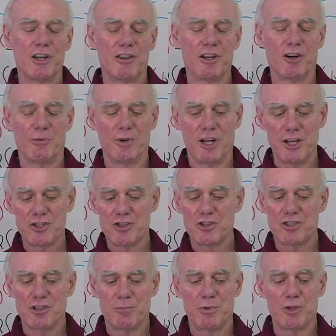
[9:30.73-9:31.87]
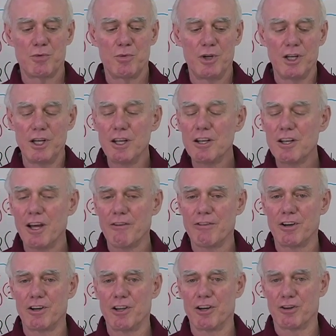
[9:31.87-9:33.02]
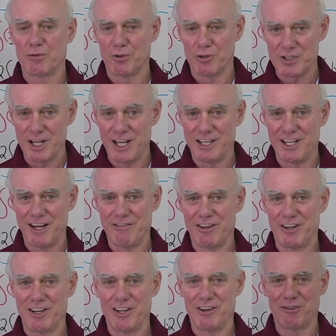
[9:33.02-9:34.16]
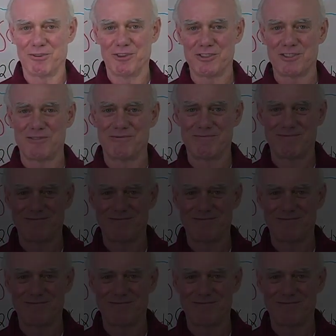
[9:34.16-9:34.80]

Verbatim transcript: the relationship between indefinite integrals and definite integrals.